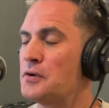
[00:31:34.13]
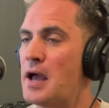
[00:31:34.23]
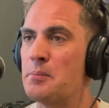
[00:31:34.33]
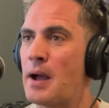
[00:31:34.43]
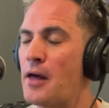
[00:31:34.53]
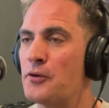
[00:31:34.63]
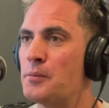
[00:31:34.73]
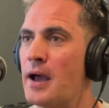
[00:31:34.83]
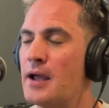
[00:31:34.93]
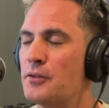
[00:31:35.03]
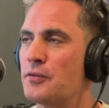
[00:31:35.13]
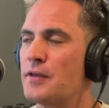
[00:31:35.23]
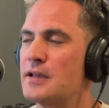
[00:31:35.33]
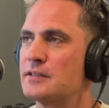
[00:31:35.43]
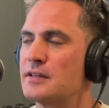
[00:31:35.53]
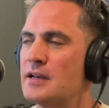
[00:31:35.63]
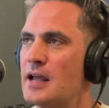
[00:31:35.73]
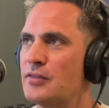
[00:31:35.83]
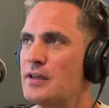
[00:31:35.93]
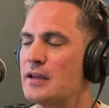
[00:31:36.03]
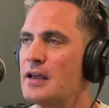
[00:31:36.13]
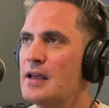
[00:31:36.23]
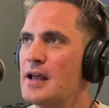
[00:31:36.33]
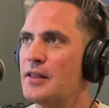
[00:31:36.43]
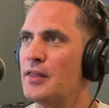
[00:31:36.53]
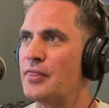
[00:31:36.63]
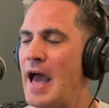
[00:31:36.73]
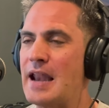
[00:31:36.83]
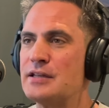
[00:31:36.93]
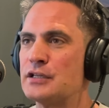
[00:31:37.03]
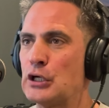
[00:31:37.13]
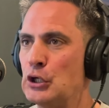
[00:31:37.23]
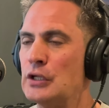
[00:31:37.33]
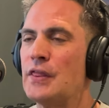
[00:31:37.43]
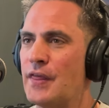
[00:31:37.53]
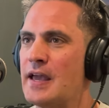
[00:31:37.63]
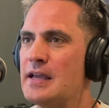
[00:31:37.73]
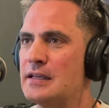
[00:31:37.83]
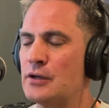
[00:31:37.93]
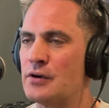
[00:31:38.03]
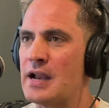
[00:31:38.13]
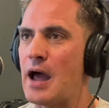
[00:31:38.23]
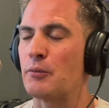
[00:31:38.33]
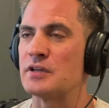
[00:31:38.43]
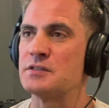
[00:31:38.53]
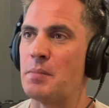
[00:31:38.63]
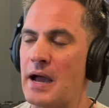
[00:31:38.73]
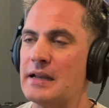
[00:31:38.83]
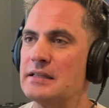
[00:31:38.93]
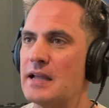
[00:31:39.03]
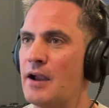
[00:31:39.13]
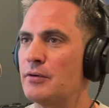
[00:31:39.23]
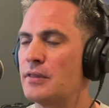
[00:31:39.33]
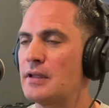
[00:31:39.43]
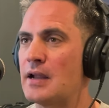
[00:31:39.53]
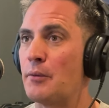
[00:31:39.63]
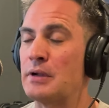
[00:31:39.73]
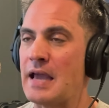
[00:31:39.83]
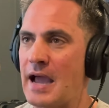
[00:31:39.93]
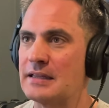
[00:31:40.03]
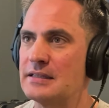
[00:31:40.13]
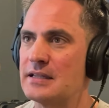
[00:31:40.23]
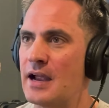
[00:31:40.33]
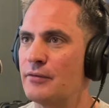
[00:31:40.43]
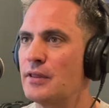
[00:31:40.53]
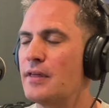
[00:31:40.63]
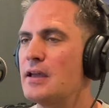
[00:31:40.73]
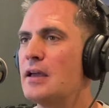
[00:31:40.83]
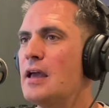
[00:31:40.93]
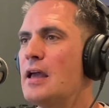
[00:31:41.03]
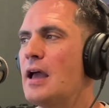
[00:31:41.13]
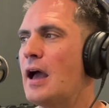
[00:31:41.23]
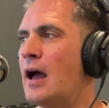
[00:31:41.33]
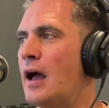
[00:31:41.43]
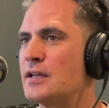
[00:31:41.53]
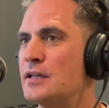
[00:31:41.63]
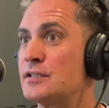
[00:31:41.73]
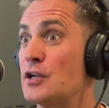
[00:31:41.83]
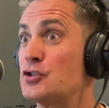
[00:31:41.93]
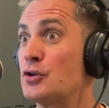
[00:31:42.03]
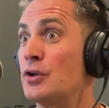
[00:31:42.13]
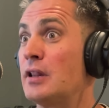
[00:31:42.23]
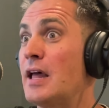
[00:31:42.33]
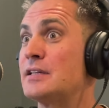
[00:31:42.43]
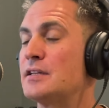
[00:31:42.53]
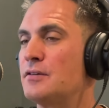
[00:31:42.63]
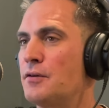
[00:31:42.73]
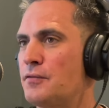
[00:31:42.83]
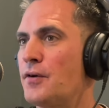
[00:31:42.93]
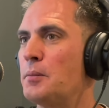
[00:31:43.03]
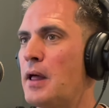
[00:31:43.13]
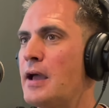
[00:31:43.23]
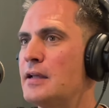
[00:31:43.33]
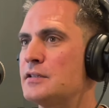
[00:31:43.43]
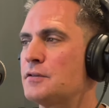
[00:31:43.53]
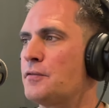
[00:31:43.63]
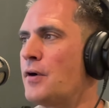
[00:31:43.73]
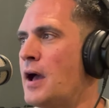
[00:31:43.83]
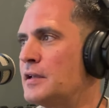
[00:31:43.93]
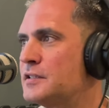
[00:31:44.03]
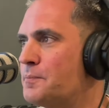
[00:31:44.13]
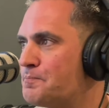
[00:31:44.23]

They're not bothered by other things. And I think that is a good thing, not responding to everything, not reacting to everything. Is such a good lesson from lions for us.